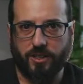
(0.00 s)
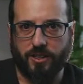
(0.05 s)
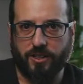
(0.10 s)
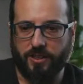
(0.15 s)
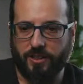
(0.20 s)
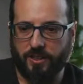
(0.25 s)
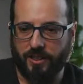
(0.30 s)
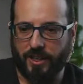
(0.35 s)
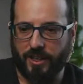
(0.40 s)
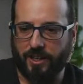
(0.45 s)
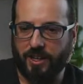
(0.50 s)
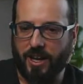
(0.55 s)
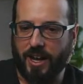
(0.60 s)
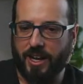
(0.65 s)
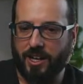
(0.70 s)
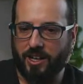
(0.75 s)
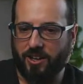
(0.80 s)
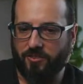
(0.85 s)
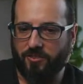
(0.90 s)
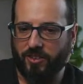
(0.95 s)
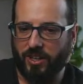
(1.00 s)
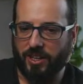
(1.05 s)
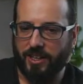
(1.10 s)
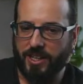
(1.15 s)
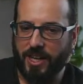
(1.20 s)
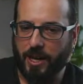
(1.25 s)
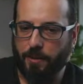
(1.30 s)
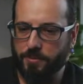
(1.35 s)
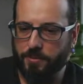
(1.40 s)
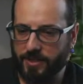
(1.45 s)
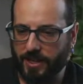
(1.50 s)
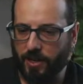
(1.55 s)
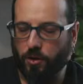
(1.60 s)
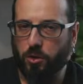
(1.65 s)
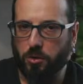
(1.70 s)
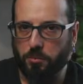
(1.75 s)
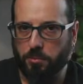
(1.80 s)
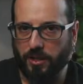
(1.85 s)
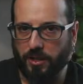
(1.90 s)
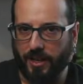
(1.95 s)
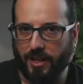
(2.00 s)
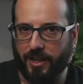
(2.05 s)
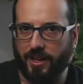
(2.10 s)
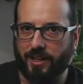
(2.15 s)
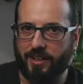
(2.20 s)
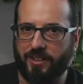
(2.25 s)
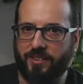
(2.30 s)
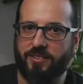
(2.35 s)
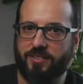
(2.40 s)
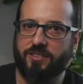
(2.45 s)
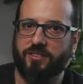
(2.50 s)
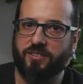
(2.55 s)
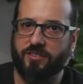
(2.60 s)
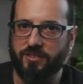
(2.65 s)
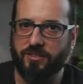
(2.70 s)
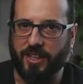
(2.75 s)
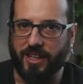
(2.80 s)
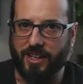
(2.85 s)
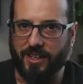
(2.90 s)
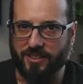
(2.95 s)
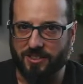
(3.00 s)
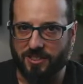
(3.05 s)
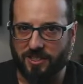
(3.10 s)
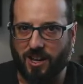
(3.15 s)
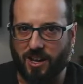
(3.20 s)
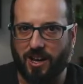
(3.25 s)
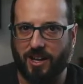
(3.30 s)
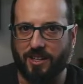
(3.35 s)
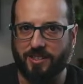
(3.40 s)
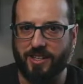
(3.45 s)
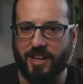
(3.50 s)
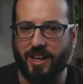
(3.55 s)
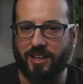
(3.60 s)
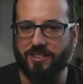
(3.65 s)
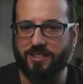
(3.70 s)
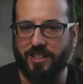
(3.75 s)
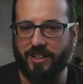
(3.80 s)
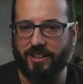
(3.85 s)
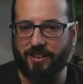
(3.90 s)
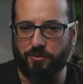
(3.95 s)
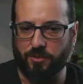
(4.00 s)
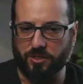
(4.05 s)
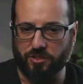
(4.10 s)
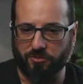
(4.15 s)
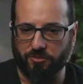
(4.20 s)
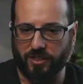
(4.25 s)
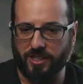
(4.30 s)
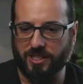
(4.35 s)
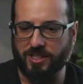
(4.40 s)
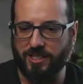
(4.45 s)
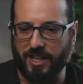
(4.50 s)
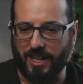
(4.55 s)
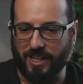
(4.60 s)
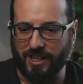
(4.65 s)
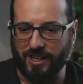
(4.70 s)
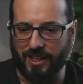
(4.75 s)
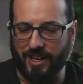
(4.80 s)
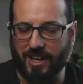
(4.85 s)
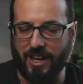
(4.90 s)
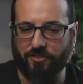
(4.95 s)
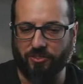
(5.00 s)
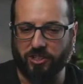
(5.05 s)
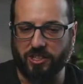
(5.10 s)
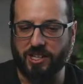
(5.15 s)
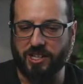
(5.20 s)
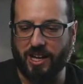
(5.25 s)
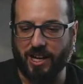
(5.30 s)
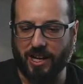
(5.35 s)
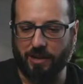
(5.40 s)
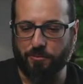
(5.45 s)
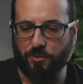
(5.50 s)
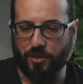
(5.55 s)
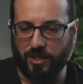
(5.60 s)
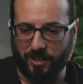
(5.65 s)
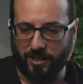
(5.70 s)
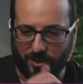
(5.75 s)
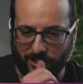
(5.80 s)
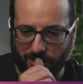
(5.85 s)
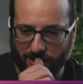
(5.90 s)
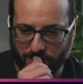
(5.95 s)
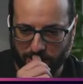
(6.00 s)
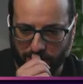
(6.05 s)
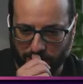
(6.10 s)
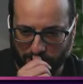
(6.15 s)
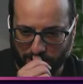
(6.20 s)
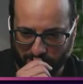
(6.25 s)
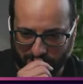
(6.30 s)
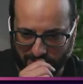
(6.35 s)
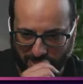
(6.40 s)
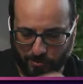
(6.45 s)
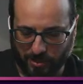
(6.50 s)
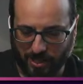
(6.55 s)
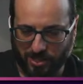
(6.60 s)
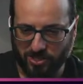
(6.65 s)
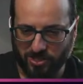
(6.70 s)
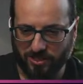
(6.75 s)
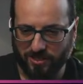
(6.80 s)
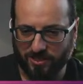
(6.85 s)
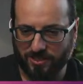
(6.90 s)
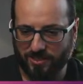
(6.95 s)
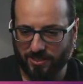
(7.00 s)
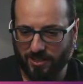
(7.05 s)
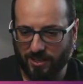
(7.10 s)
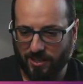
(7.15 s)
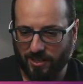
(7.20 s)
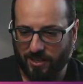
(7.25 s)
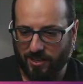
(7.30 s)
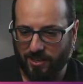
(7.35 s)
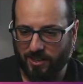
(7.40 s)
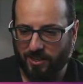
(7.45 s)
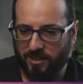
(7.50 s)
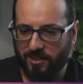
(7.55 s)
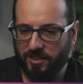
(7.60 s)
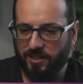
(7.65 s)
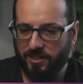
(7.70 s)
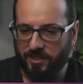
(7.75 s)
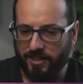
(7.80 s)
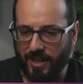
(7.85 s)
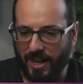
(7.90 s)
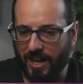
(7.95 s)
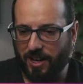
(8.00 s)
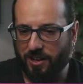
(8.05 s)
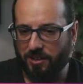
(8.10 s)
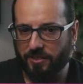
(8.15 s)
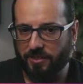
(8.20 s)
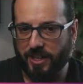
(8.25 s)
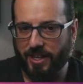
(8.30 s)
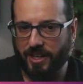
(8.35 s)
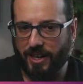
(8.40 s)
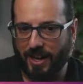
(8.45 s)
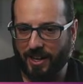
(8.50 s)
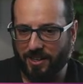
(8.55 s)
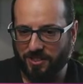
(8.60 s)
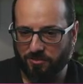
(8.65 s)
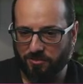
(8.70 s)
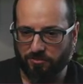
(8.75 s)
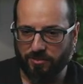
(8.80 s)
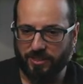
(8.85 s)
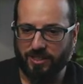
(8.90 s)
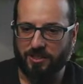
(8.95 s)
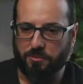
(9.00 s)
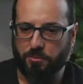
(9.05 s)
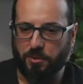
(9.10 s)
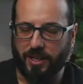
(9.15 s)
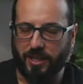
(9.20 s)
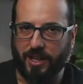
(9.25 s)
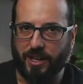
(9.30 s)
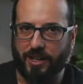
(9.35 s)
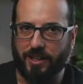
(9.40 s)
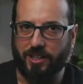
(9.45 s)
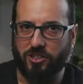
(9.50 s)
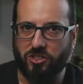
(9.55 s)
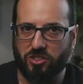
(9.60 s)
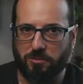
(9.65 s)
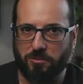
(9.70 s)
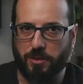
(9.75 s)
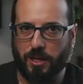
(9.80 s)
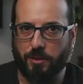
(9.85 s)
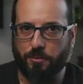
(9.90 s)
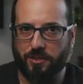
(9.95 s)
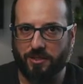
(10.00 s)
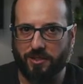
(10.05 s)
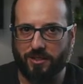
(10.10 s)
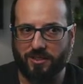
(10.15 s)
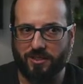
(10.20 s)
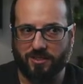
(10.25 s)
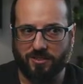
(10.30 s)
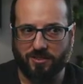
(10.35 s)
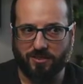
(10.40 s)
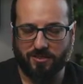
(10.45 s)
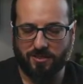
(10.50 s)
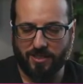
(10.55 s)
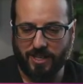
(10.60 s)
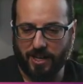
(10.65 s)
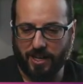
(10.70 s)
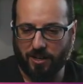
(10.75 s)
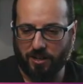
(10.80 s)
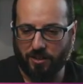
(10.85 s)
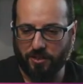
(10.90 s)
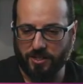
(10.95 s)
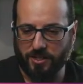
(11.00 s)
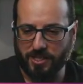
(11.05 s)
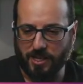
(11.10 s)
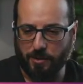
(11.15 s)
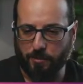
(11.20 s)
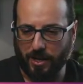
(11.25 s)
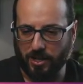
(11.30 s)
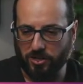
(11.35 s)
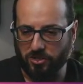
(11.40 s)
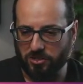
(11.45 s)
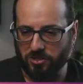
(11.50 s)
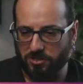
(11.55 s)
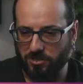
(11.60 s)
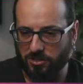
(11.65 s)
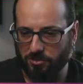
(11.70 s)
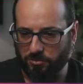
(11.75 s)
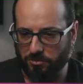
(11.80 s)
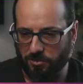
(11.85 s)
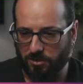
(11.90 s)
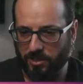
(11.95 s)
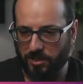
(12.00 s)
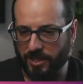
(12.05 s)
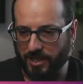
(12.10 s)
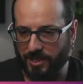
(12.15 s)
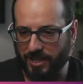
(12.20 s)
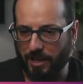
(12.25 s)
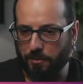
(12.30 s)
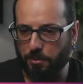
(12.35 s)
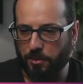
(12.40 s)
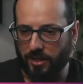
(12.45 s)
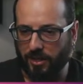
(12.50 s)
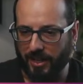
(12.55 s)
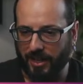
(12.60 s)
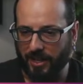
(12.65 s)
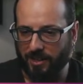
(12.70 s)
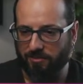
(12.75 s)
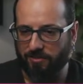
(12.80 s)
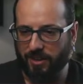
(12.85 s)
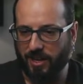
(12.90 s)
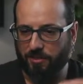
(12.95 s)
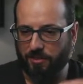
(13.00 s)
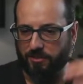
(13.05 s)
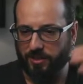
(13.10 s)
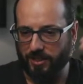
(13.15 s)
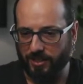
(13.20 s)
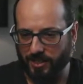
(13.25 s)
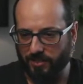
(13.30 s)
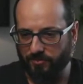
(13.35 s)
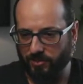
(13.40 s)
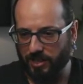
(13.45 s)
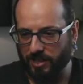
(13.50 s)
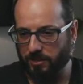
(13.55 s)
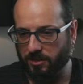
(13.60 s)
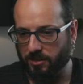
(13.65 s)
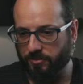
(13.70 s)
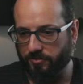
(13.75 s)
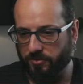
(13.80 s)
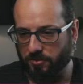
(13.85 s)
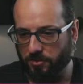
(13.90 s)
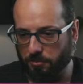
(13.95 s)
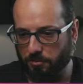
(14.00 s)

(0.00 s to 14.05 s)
it kind of kept that whole plan in its context and it was restating it every time when it launched the subagents. Now that it has written the plan, it should be able to tell the subagents to look at that plan rather than giving it the full